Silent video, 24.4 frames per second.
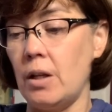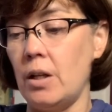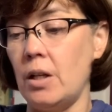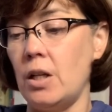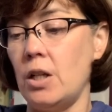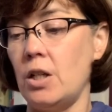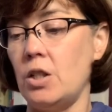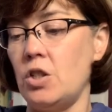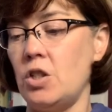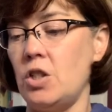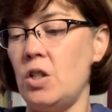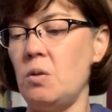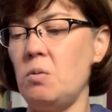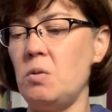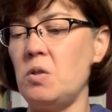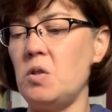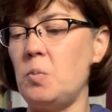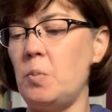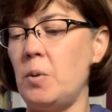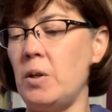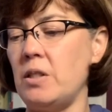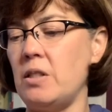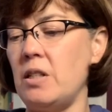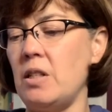She was
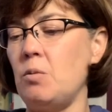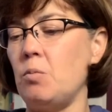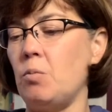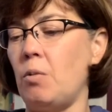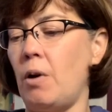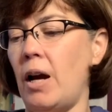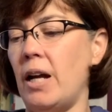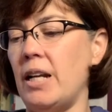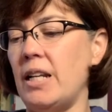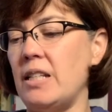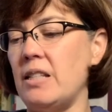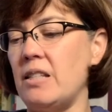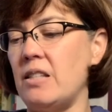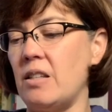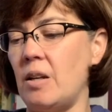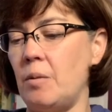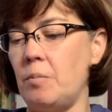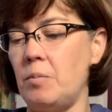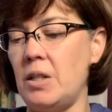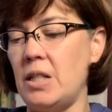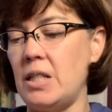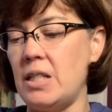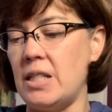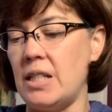busy writing
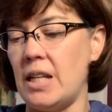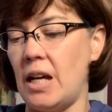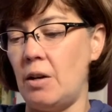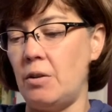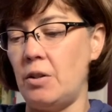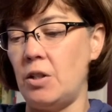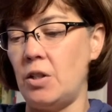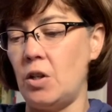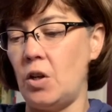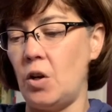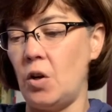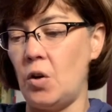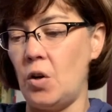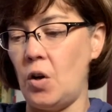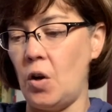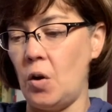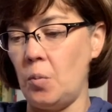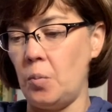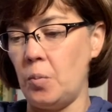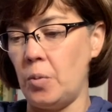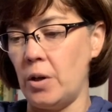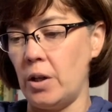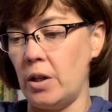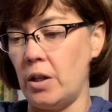something down in her
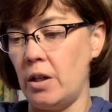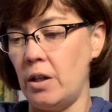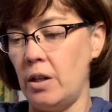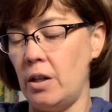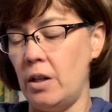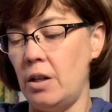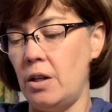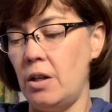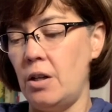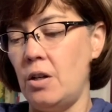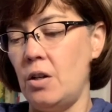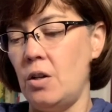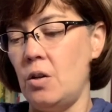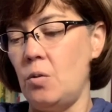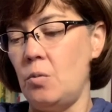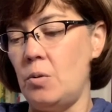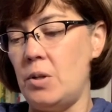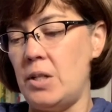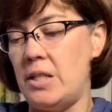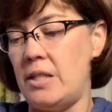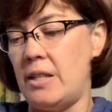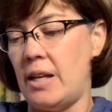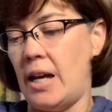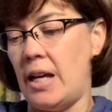notebook. We
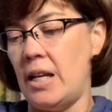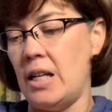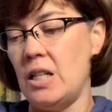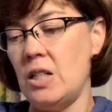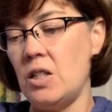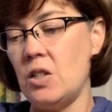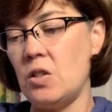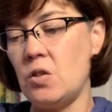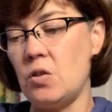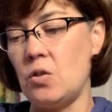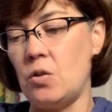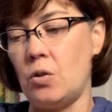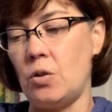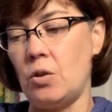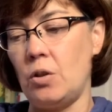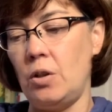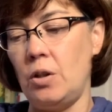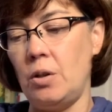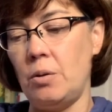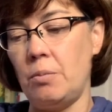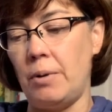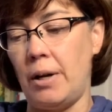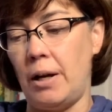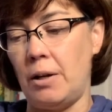sat in a circle
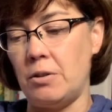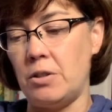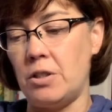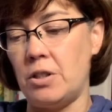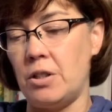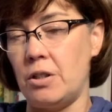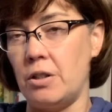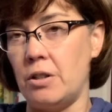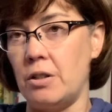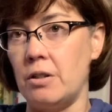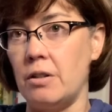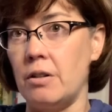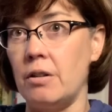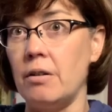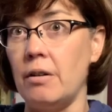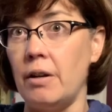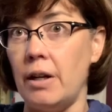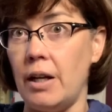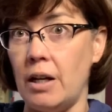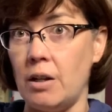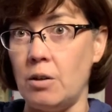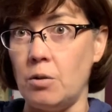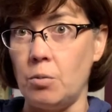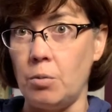around her
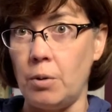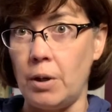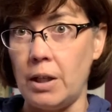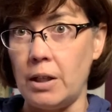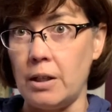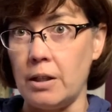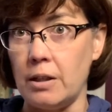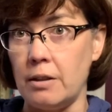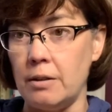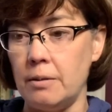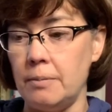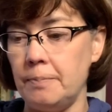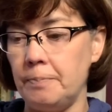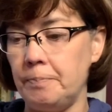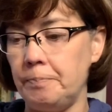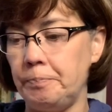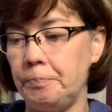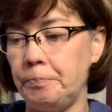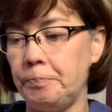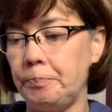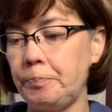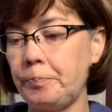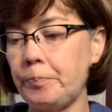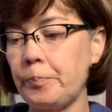and waited.
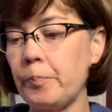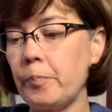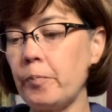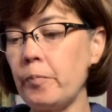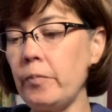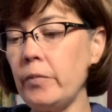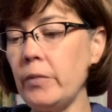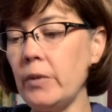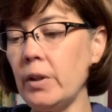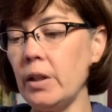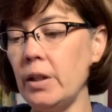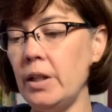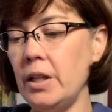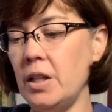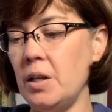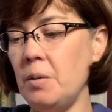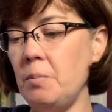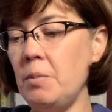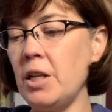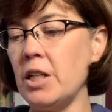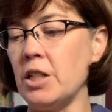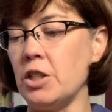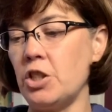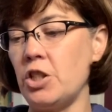In a
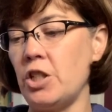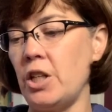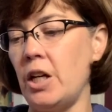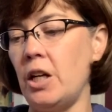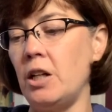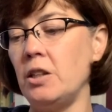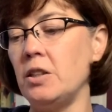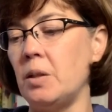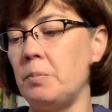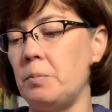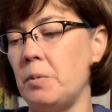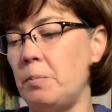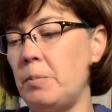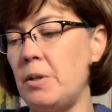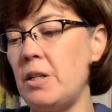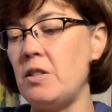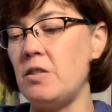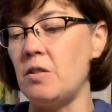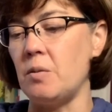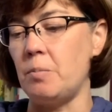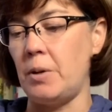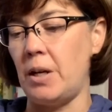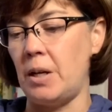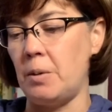minute, she held up a piece
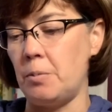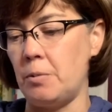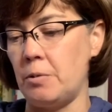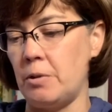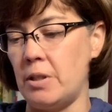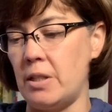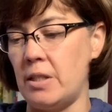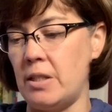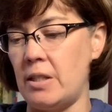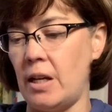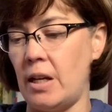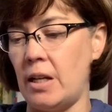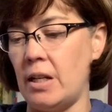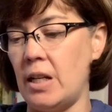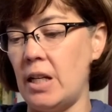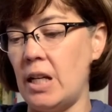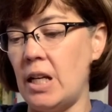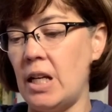of paper and said,